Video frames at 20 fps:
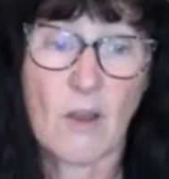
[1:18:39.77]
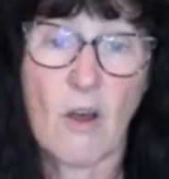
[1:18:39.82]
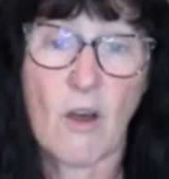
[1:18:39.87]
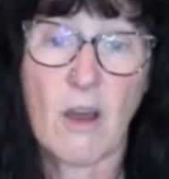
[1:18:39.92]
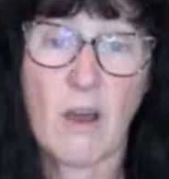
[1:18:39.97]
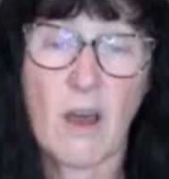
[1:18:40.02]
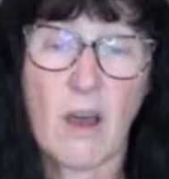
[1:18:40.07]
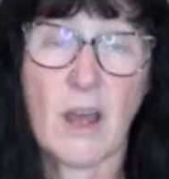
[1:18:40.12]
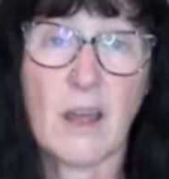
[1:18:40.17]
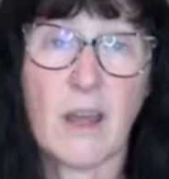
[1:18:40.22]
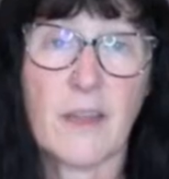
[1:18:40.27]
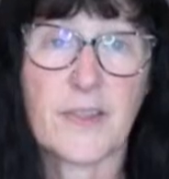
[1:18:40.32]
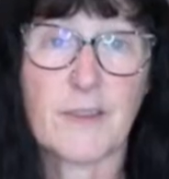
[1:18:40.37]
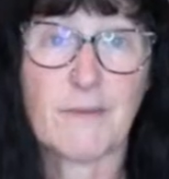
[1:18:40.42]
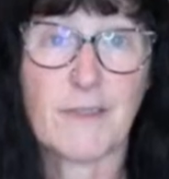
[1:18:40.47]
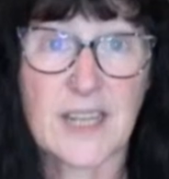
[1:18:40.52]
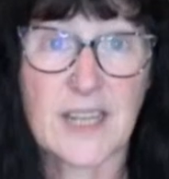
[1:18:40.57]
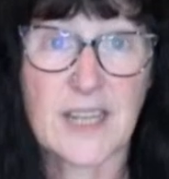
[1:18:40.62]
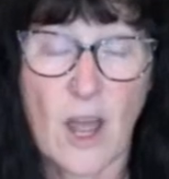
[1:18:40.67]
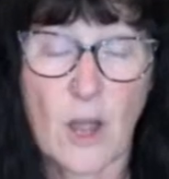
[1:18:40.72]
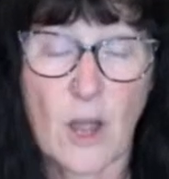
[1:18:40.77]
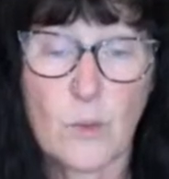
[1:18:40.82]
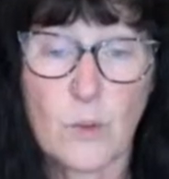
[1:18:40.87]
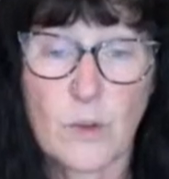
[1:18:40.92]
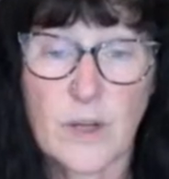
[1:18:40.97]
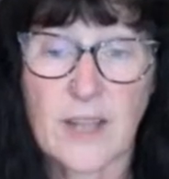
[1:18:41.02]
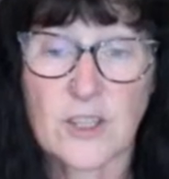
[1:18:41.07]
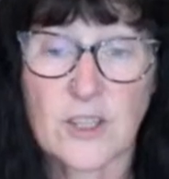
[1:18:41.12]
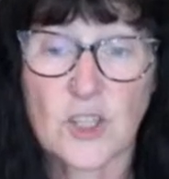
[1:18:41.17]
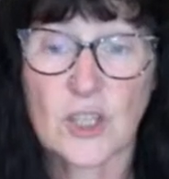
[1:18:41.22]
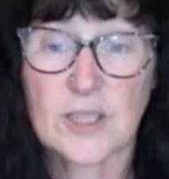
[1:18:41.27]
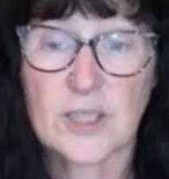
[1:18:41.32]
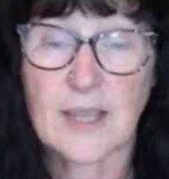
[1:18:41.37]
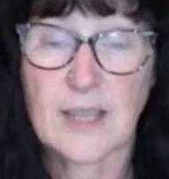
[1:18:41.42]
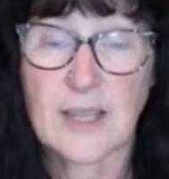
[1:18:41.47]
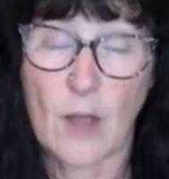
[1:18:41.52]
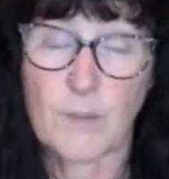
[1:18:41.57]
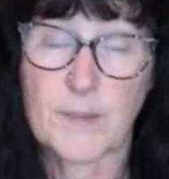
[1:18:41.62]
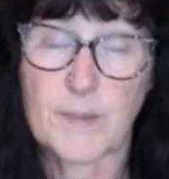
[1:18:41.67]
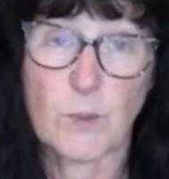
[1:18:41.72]
video. It just
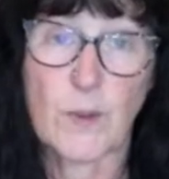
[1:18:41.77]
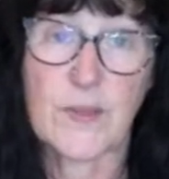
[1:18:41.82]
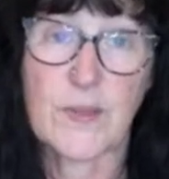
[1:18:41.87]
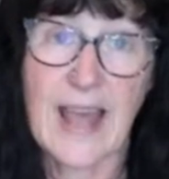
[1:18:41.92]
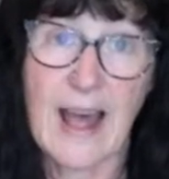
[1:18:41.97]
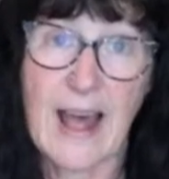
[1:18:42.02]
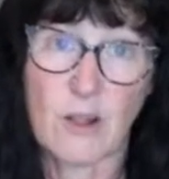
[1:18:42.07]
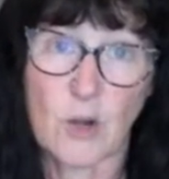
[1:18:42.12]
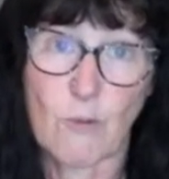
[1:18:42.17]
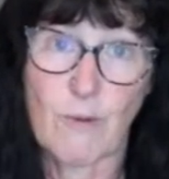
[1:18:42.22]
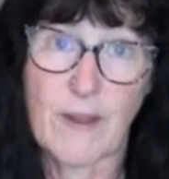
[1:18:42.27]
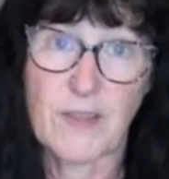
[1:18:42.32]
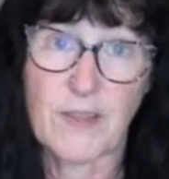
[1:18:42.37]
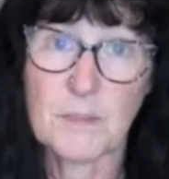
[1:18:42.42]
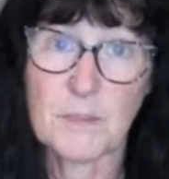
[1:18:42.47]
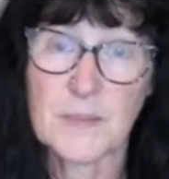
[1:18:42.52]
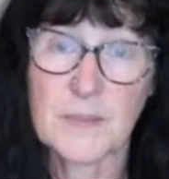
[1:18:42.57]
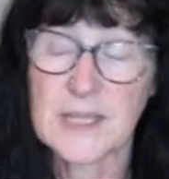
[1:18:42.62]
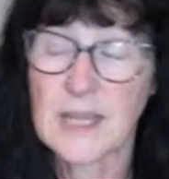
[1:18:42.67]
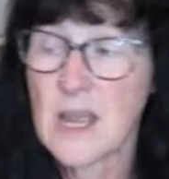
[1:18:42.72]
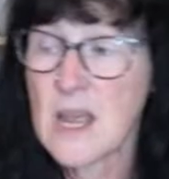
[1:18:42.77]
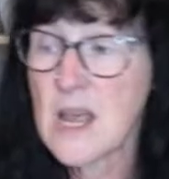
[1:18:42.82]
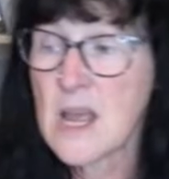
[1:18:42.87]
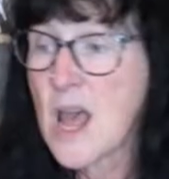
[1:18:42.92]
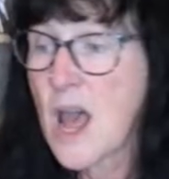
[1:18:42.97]
helps with the algorithms.